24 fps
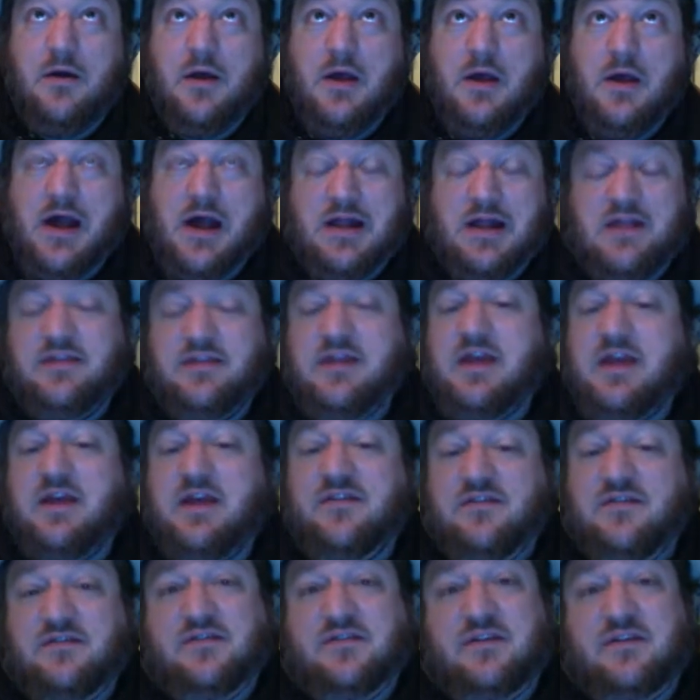And the thing
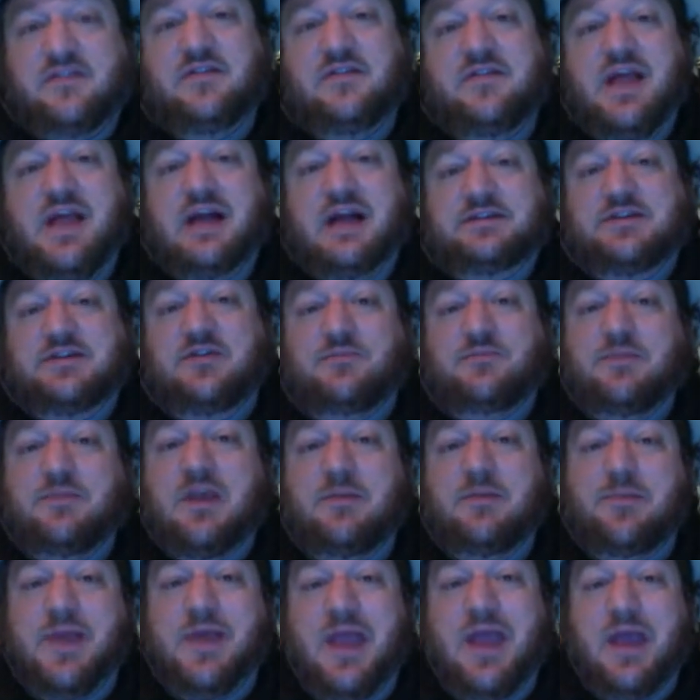is, is this is not just me
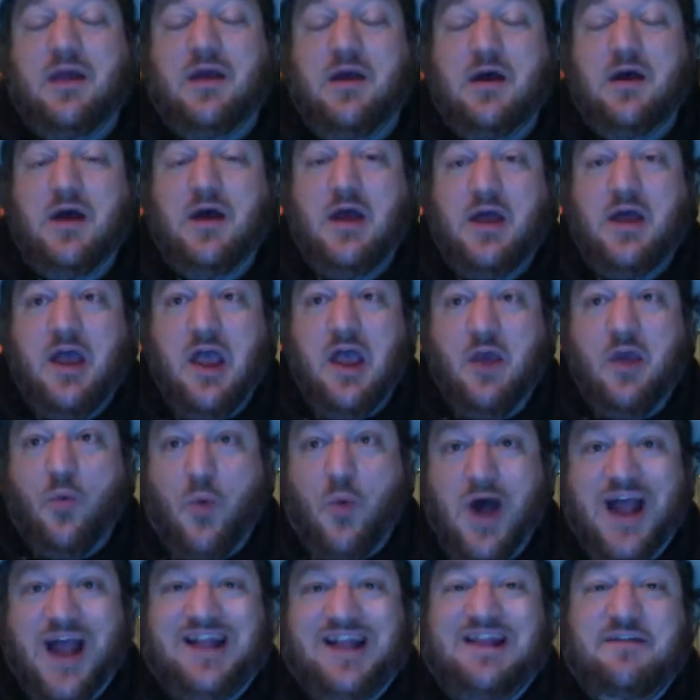being a
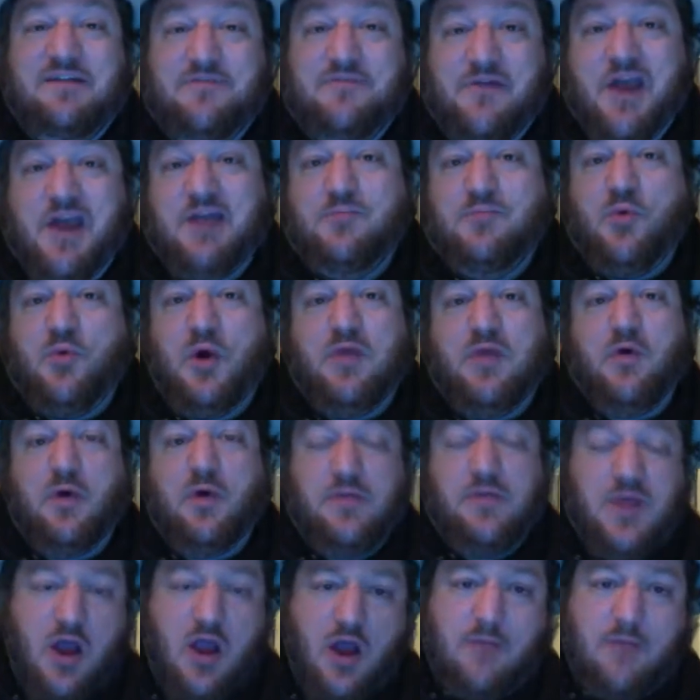whiny fanboy
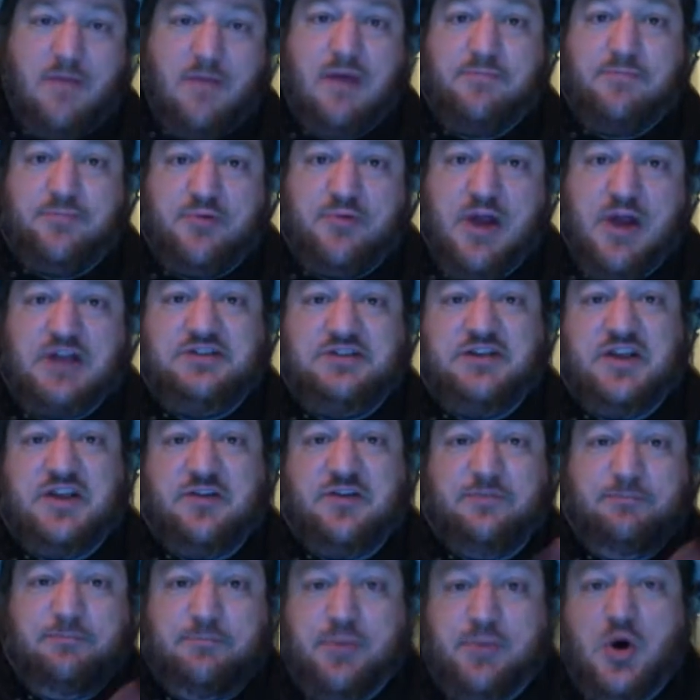doing, there my
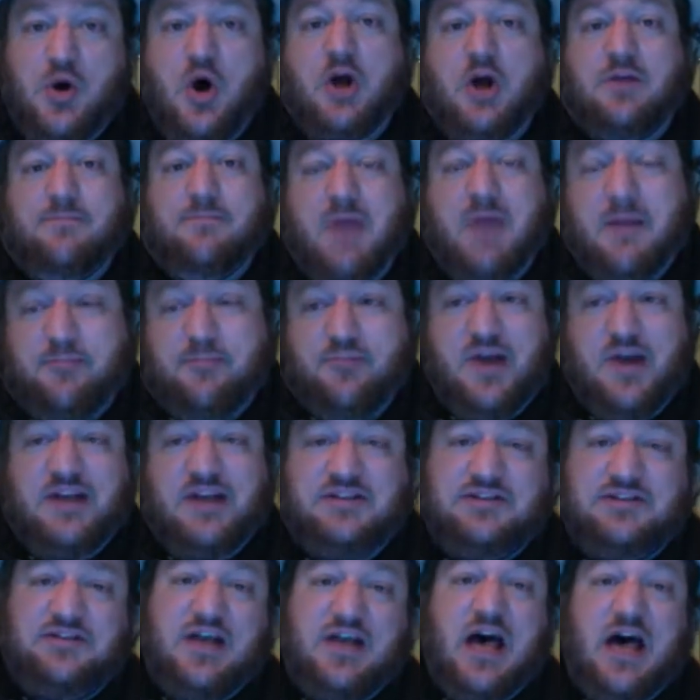precious book, my
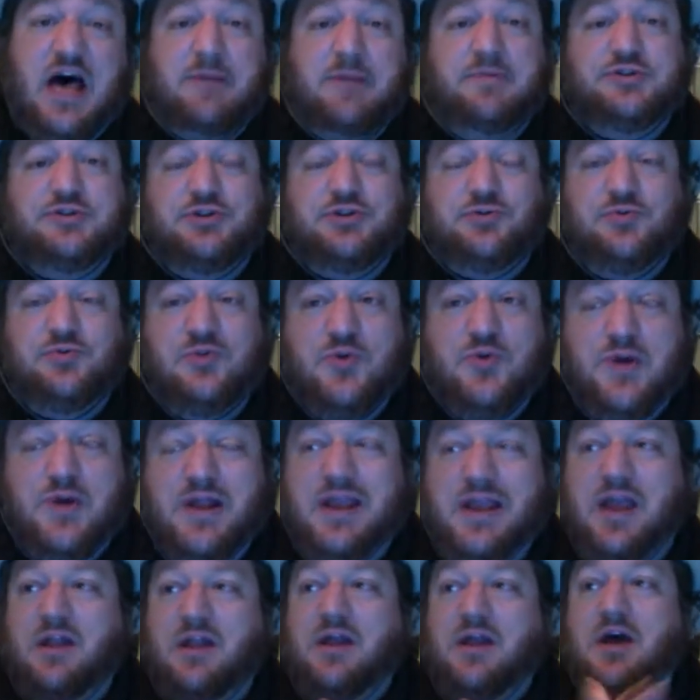precious hobbit, you're
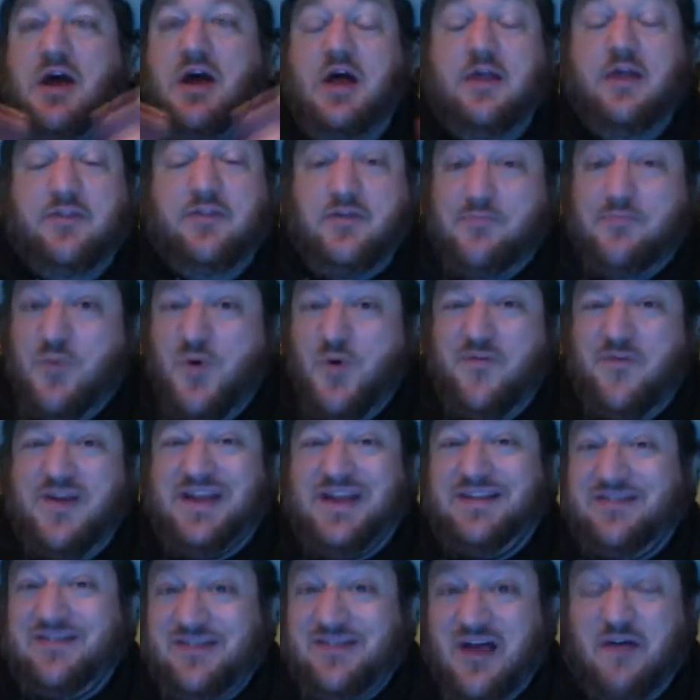ruining it. The movie
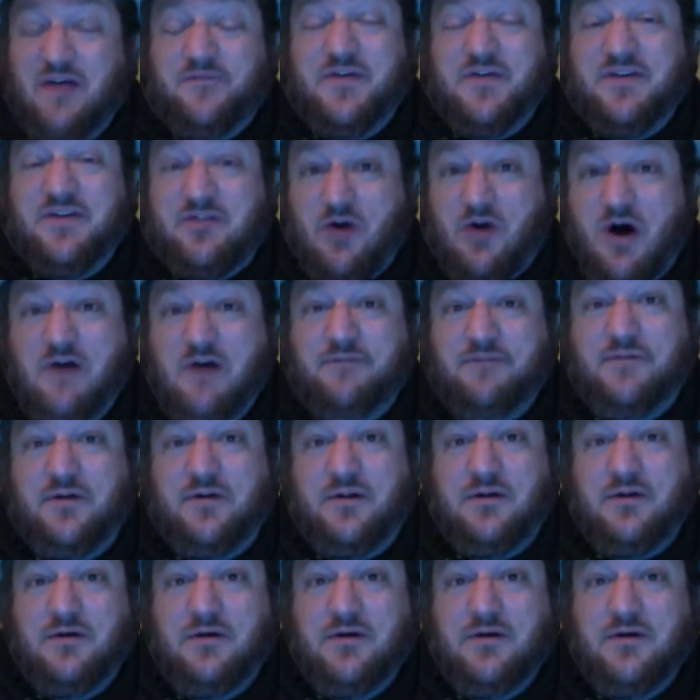itself is awful.